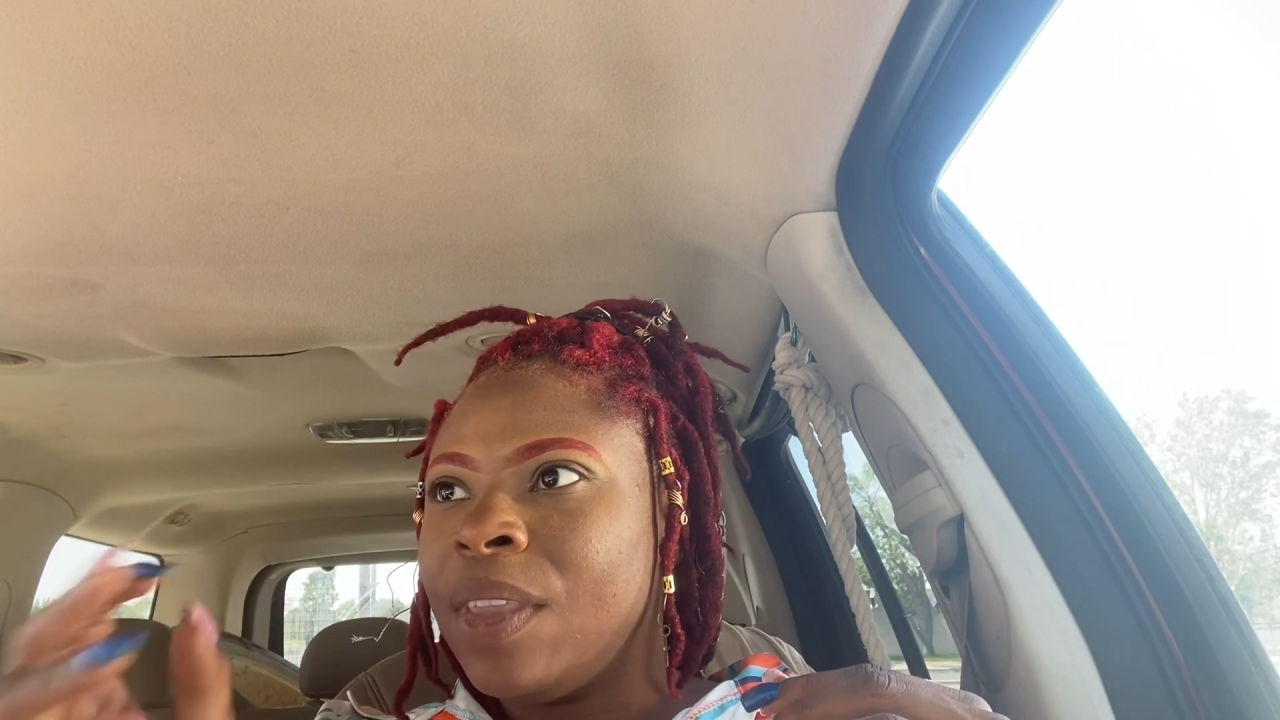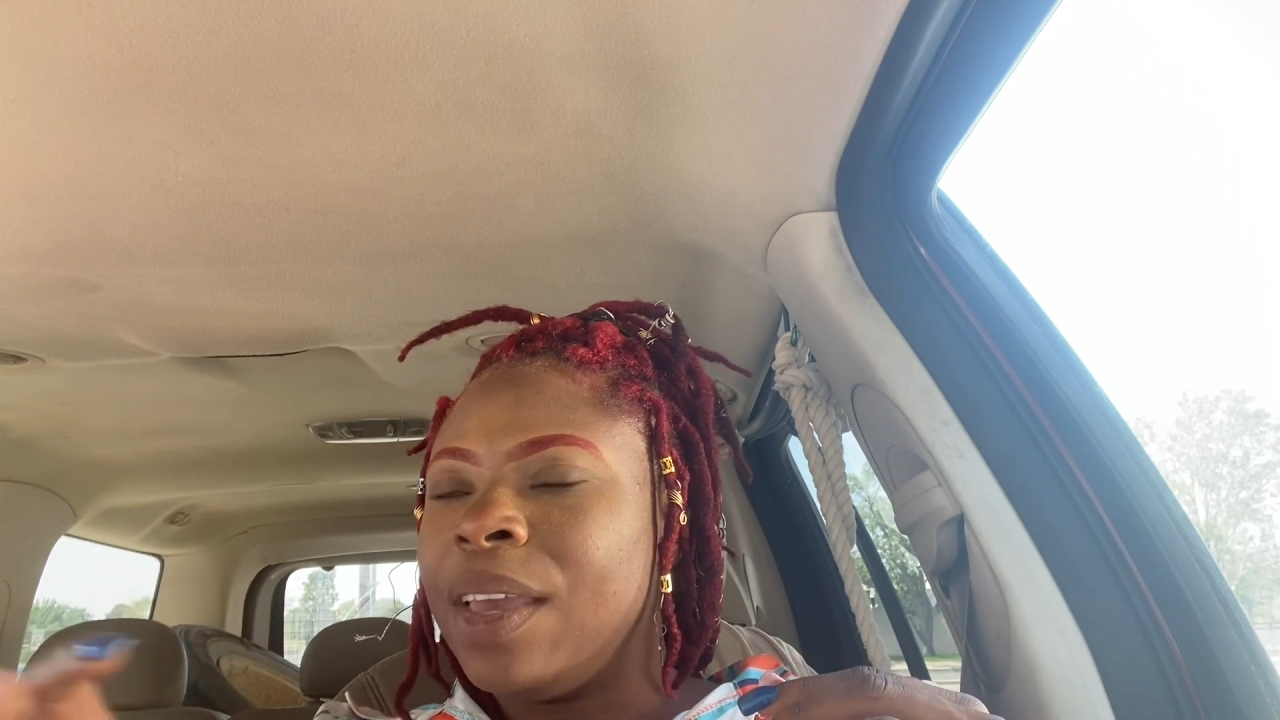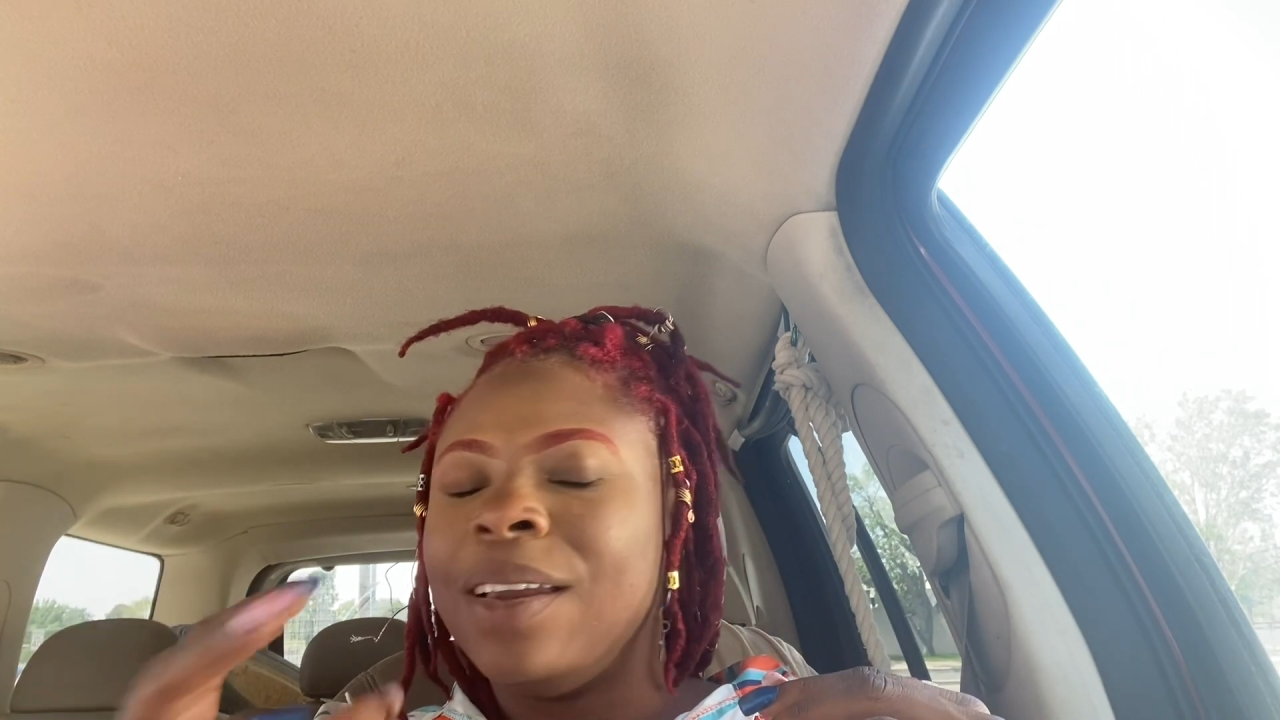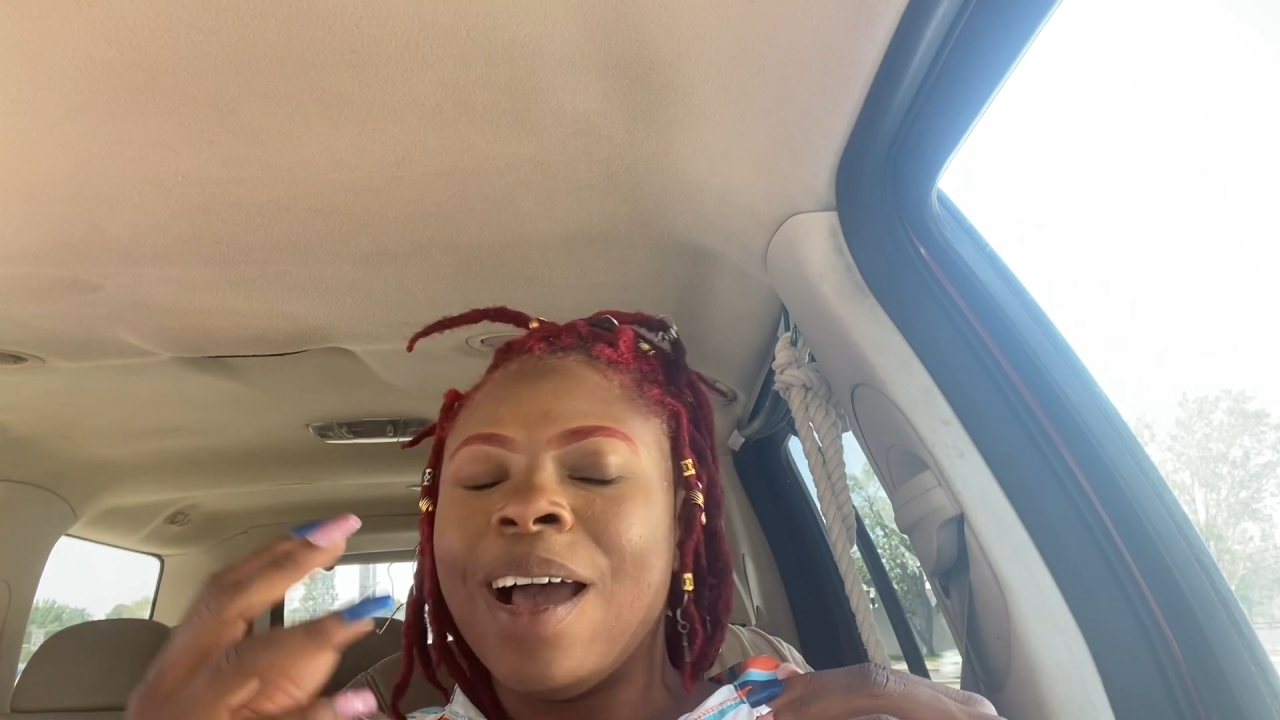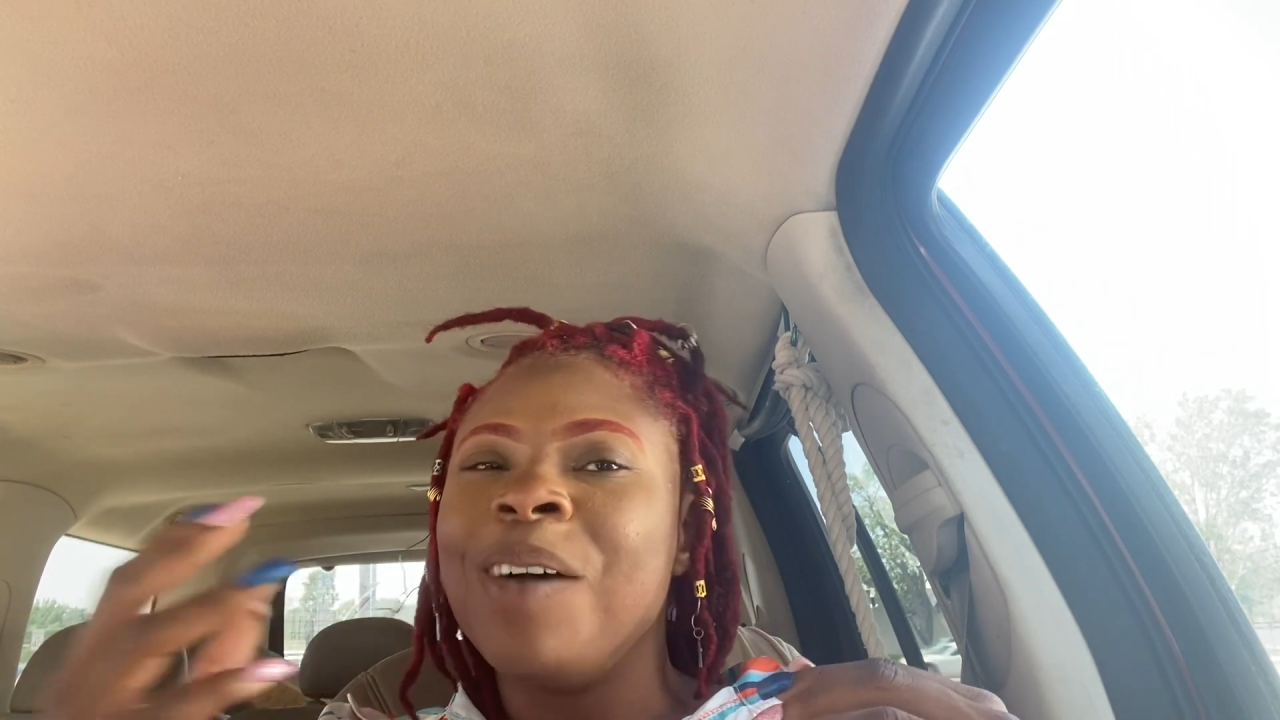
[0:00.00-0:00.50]

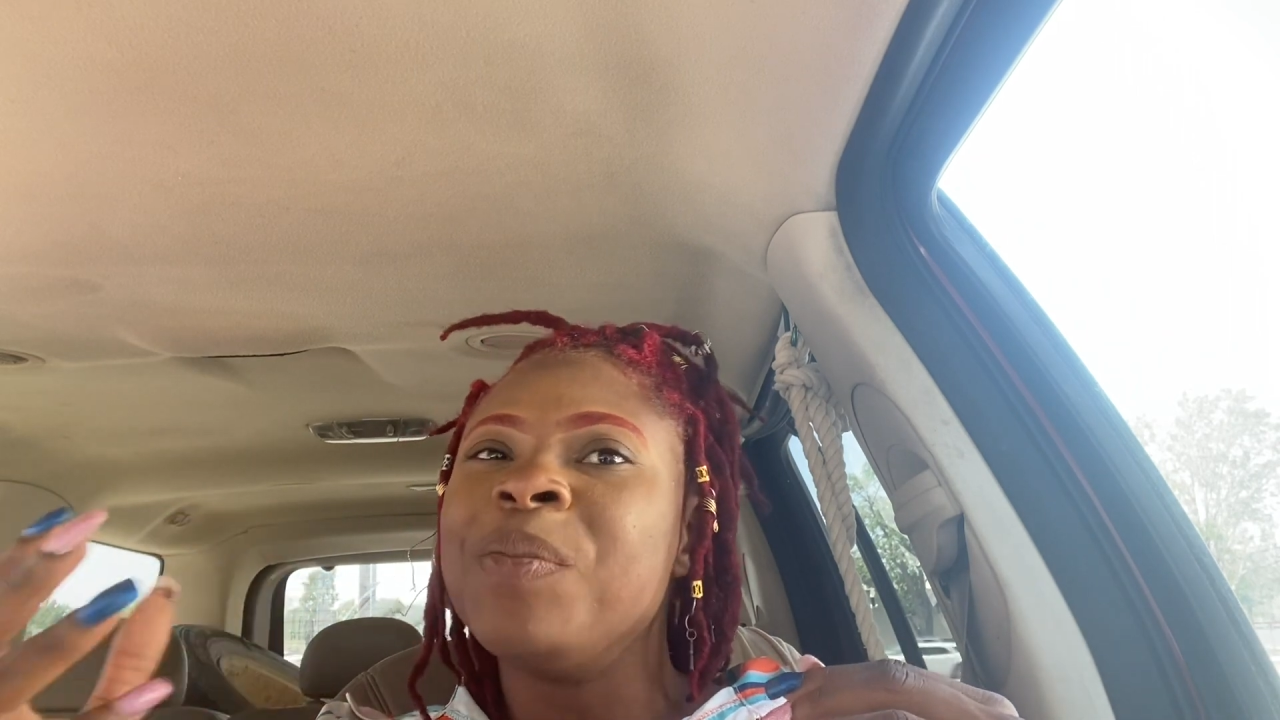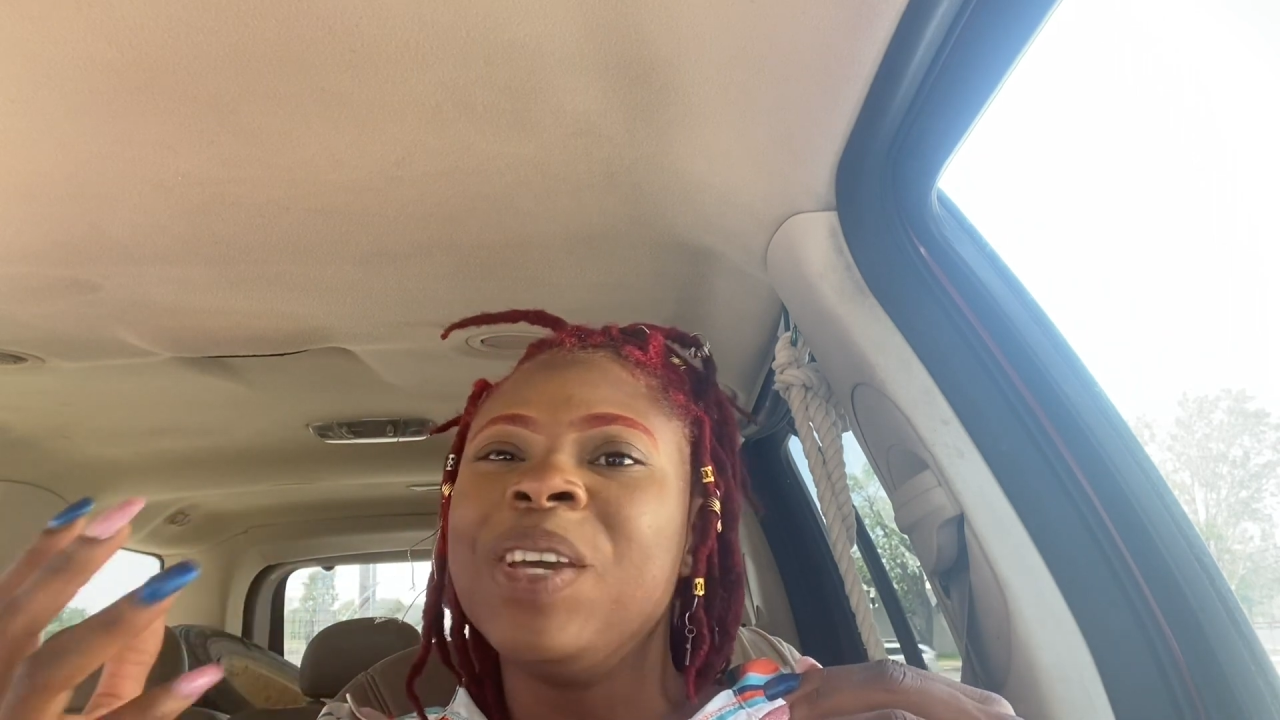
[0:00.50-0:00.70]
I'm